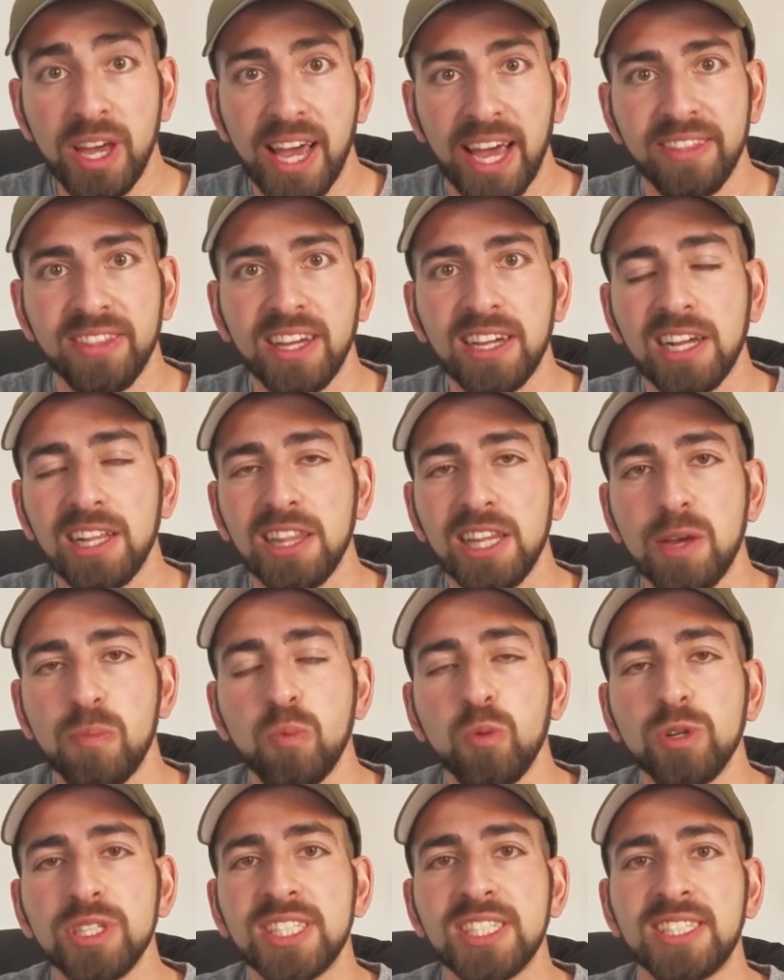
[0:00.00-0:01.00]
And the
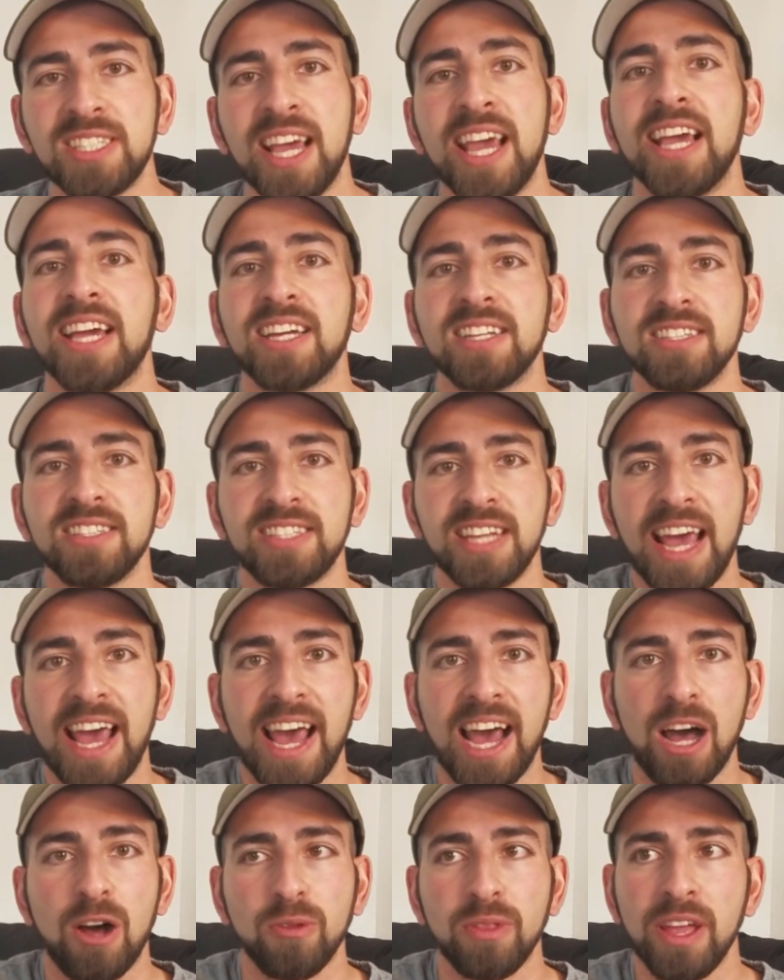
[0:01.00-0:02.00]
clip was taken
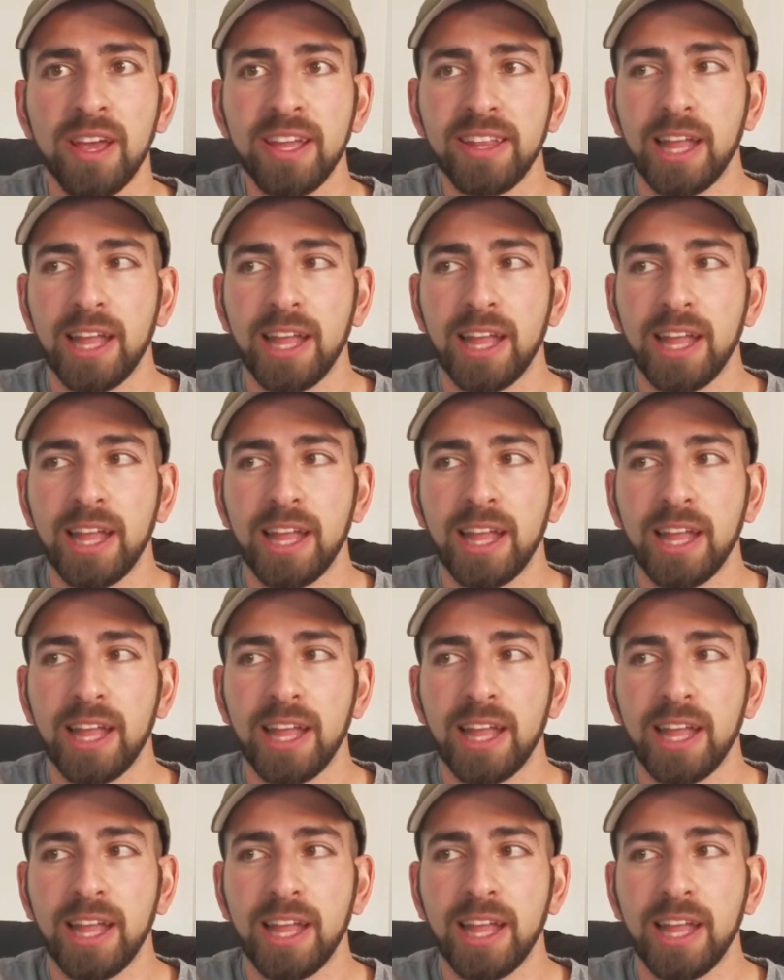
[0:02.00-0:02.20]
down.